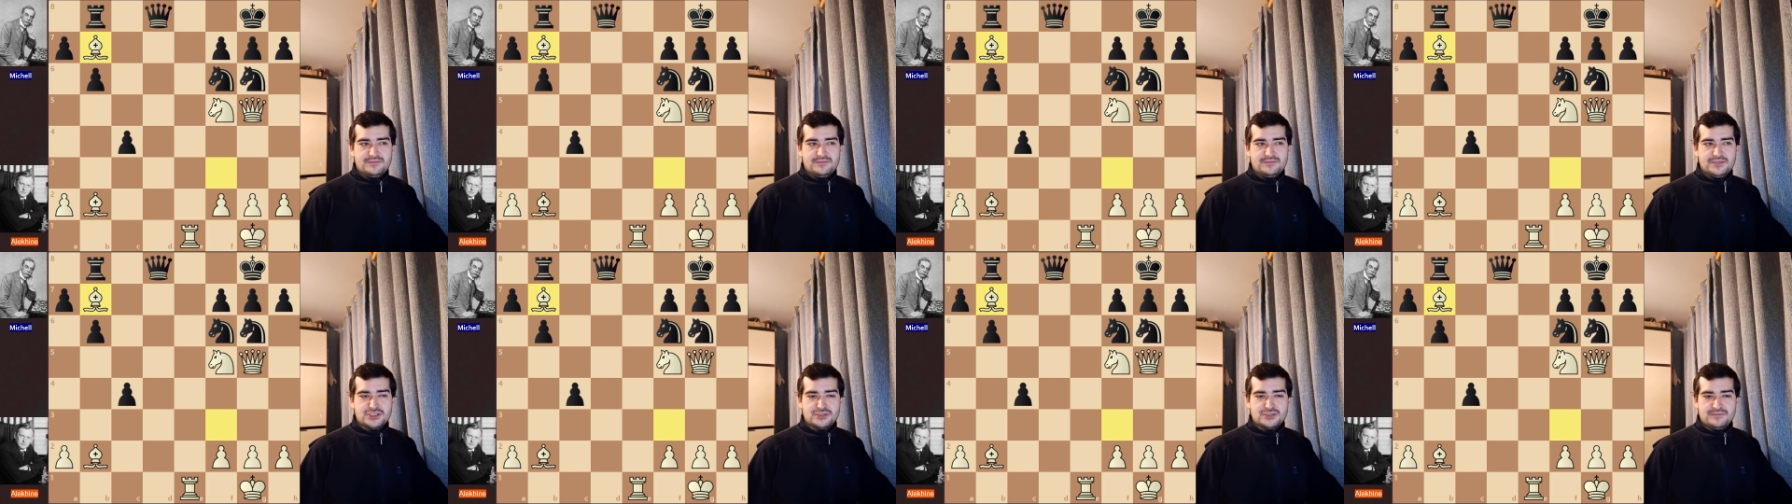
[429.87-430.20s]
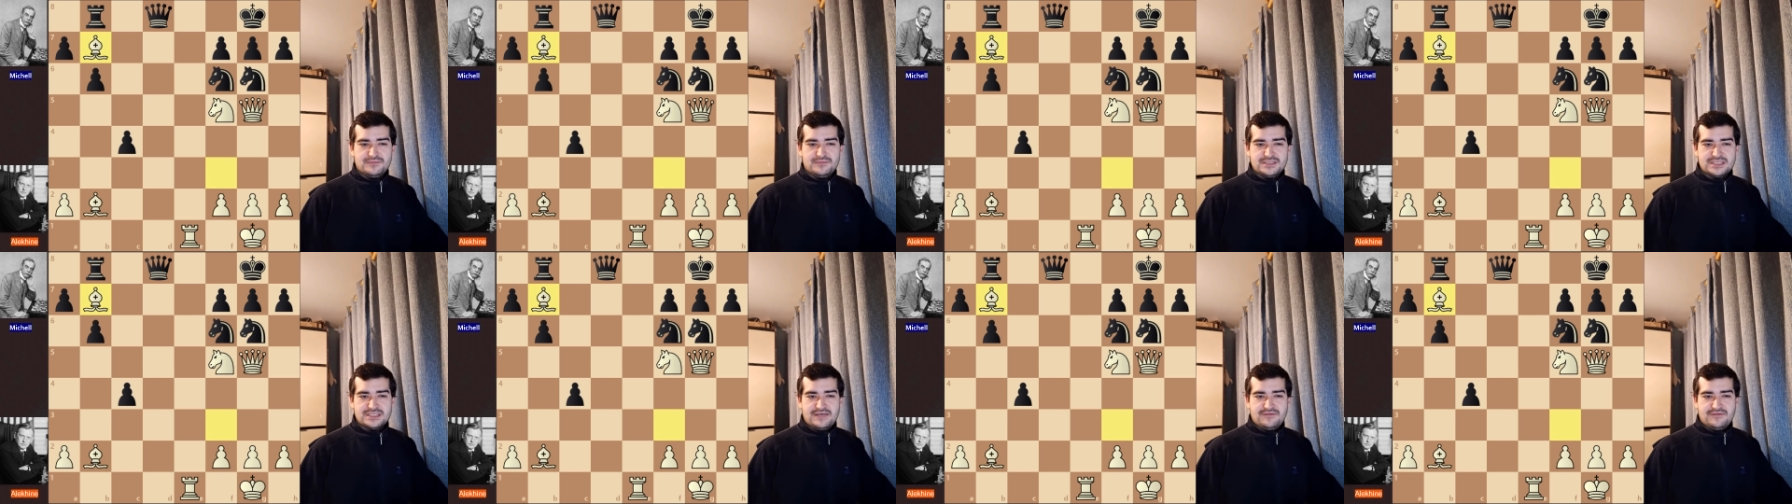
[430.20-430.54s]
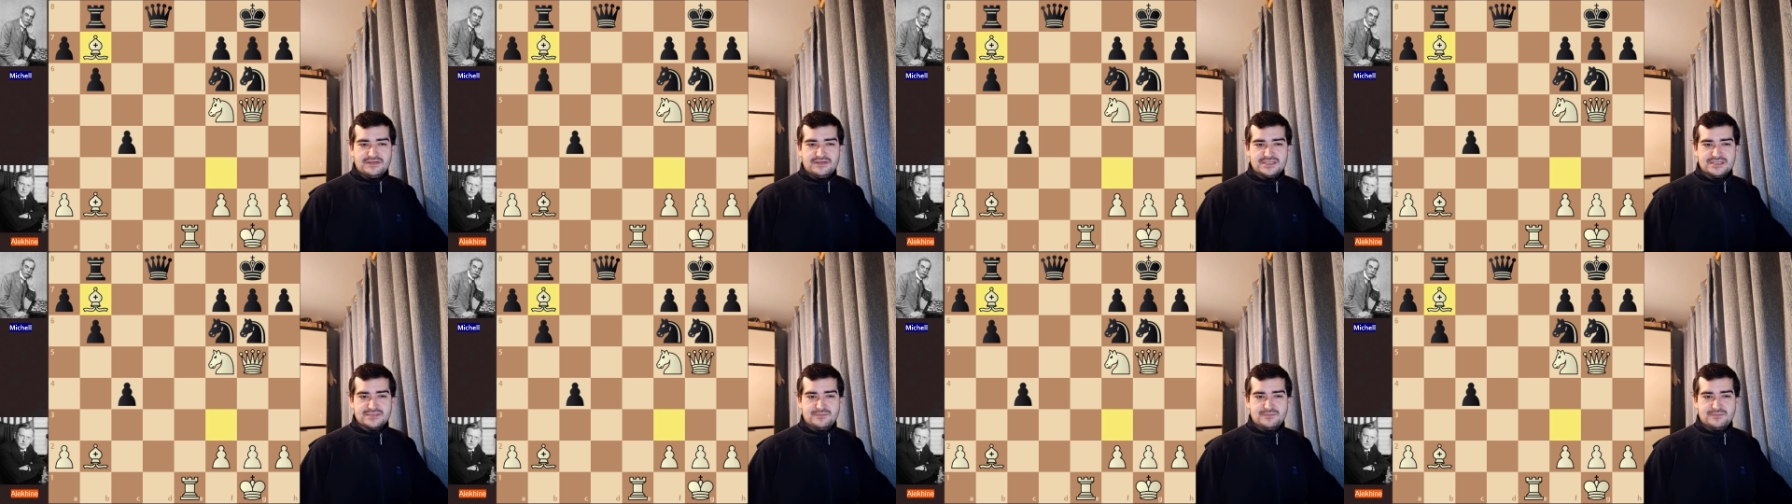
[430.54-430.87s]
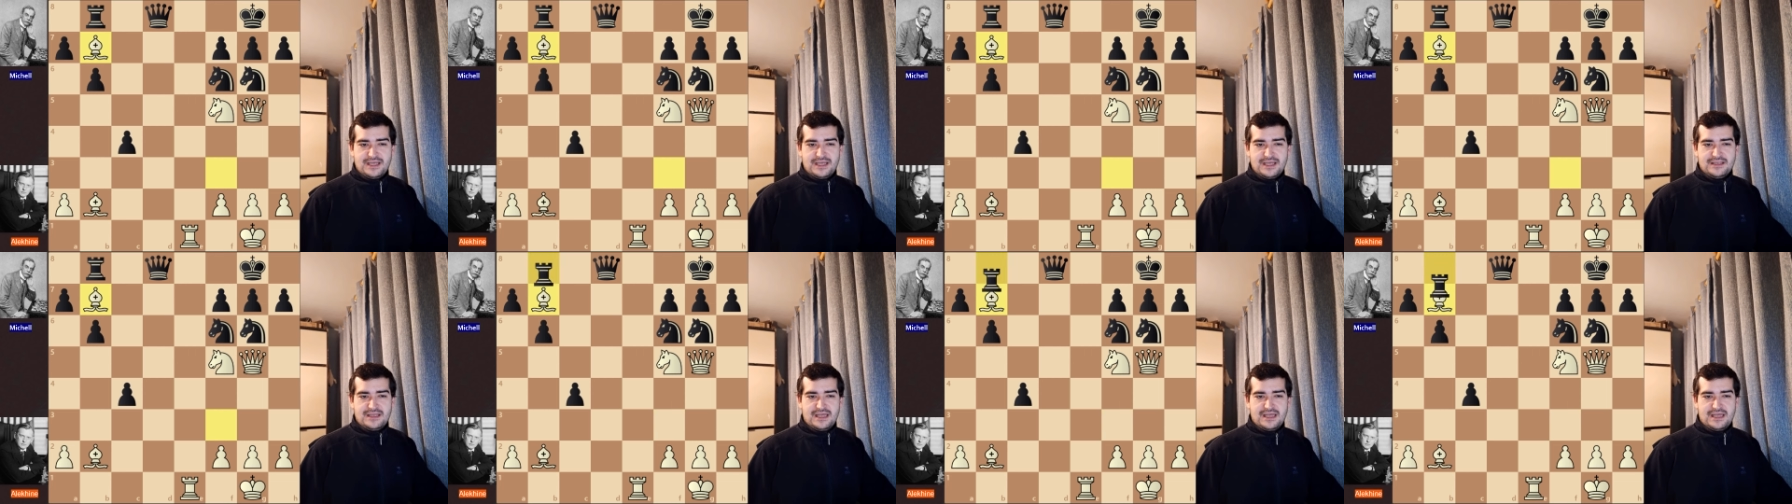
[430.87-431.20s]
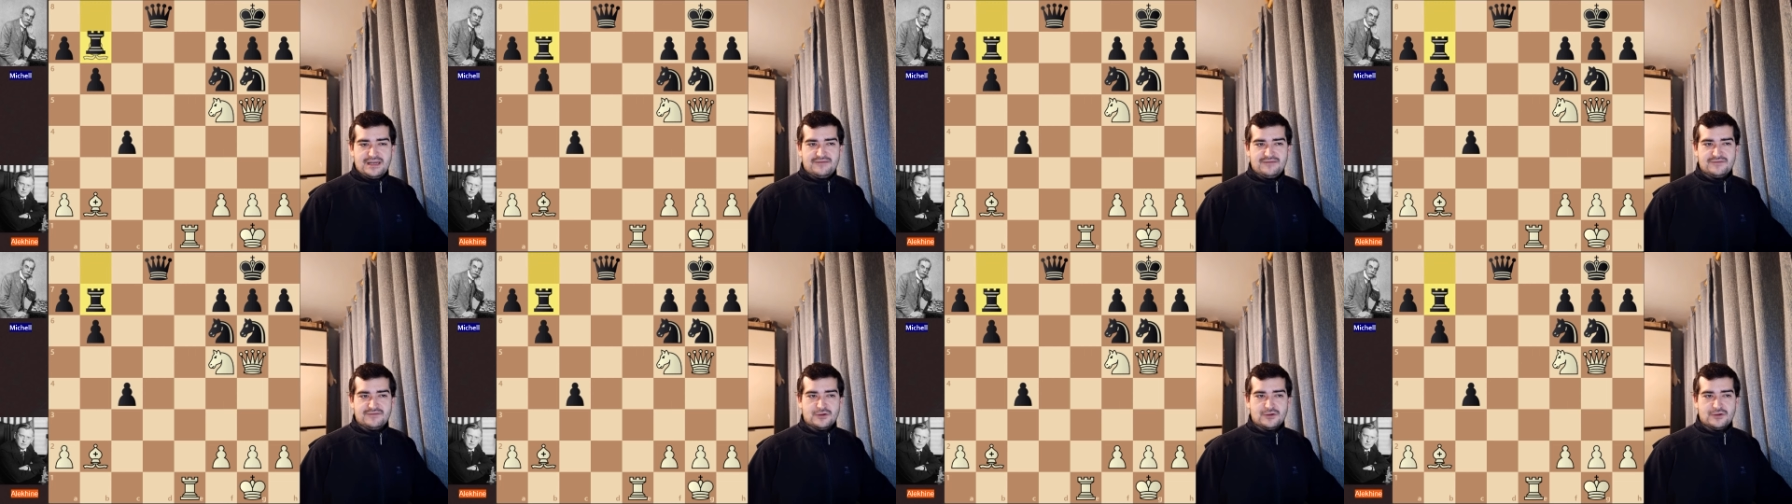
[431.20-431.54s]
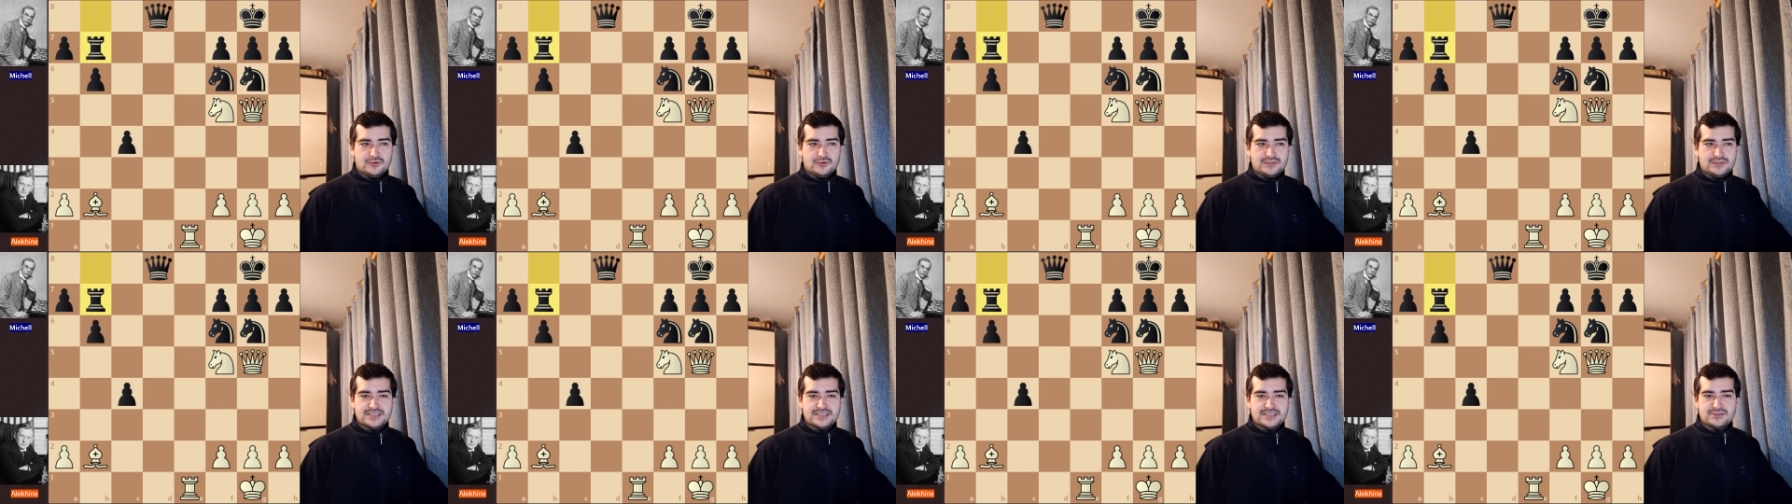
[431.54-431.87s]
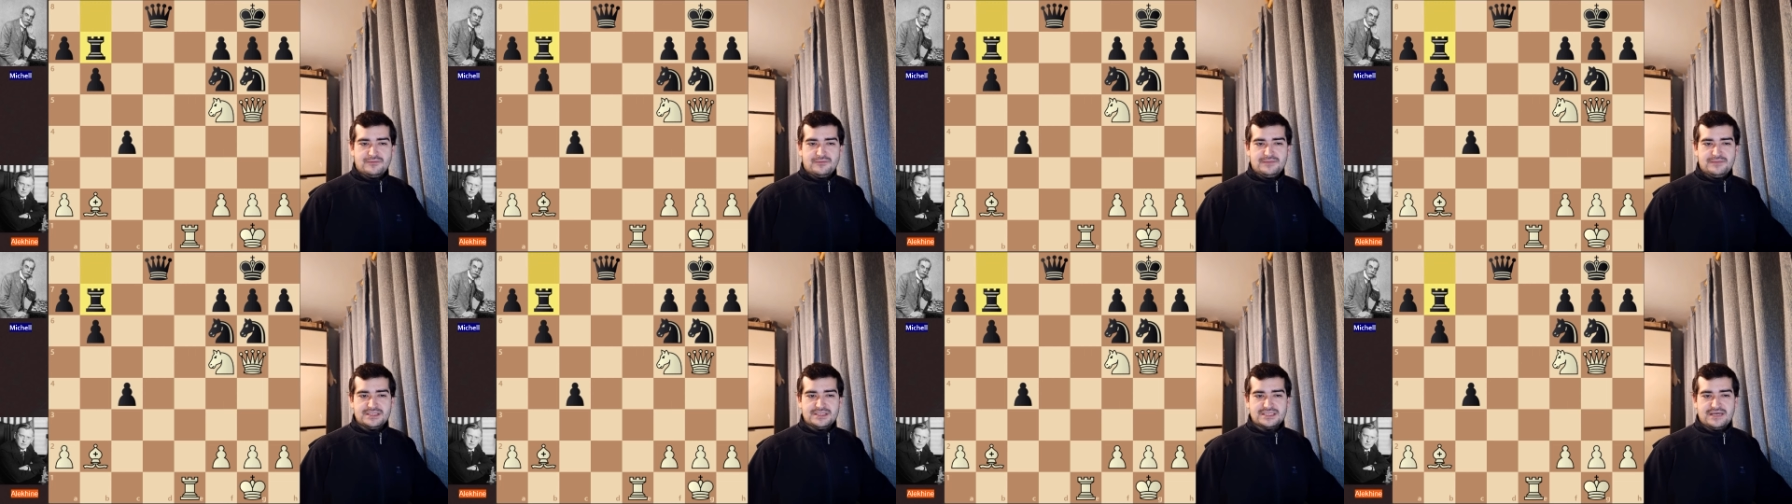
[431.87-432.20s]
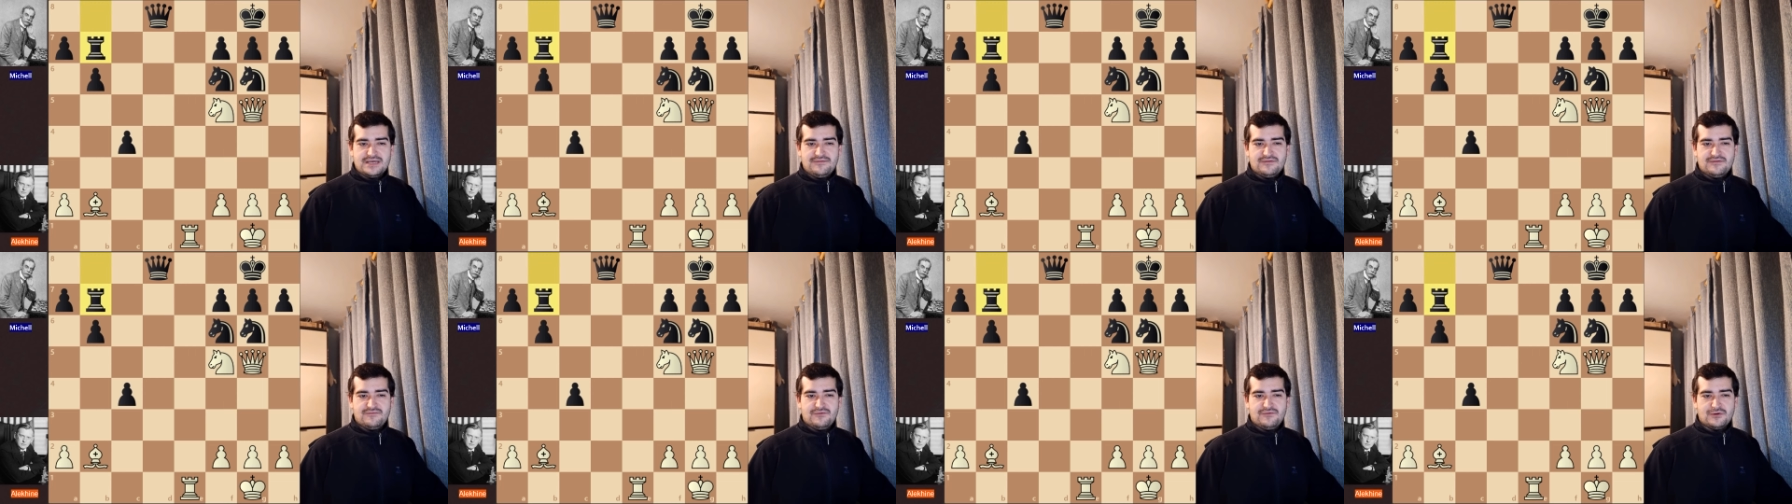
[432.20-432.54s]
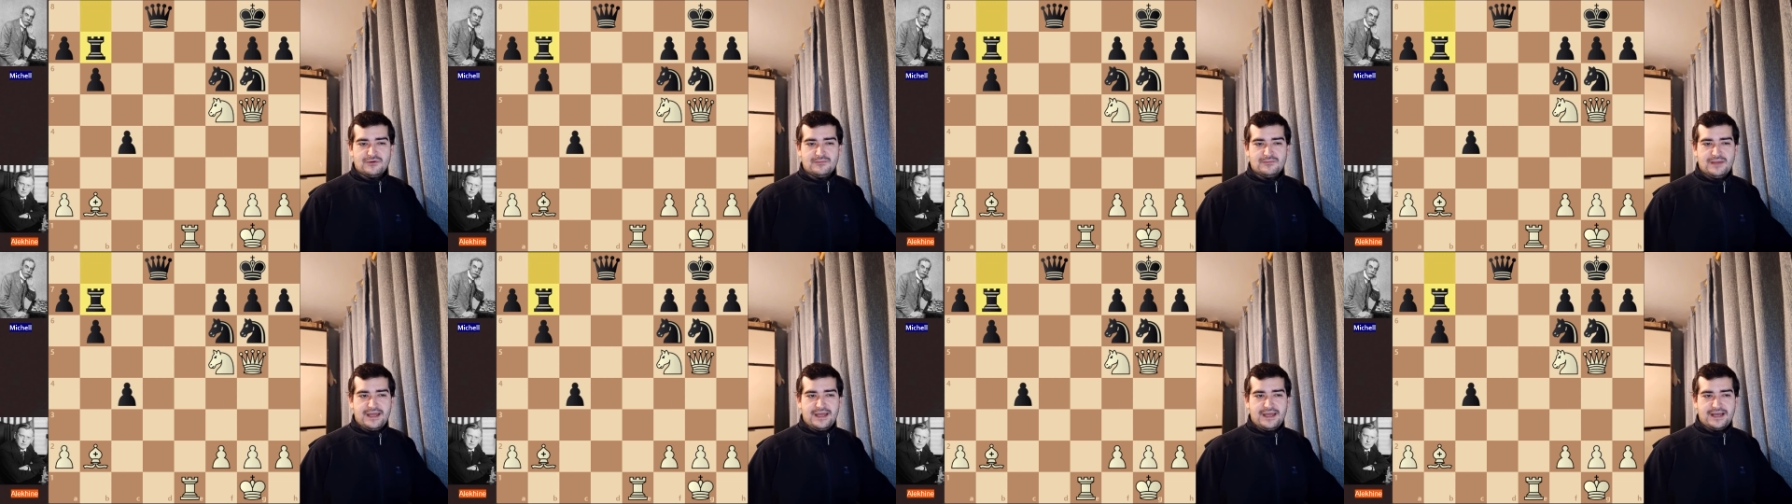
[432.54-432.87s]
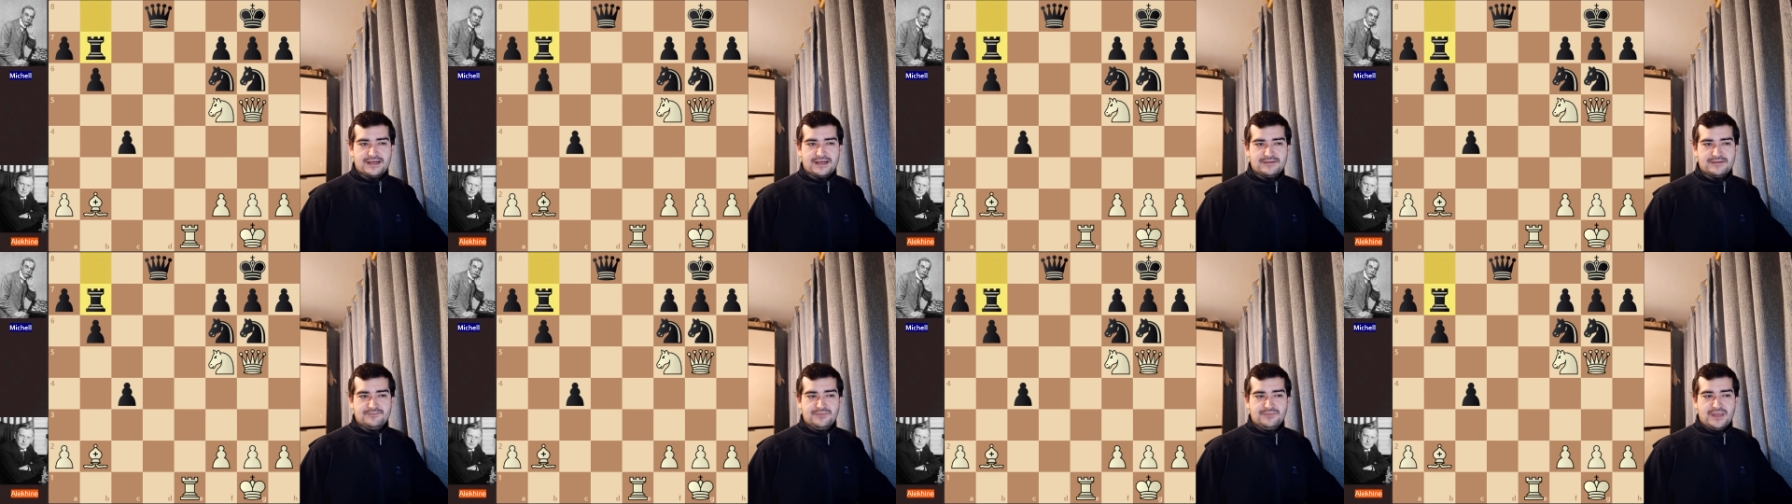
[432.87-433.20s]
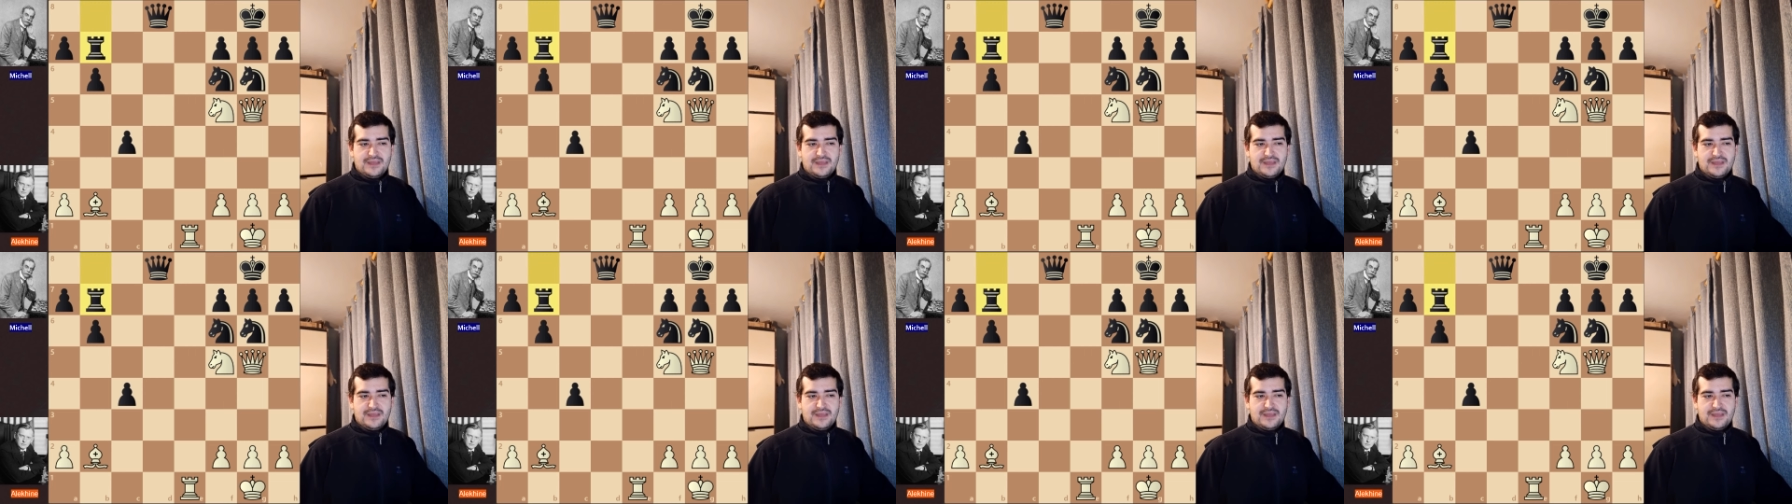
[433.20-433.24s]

but bishop b7 is played, and after rook takes on b7 for black,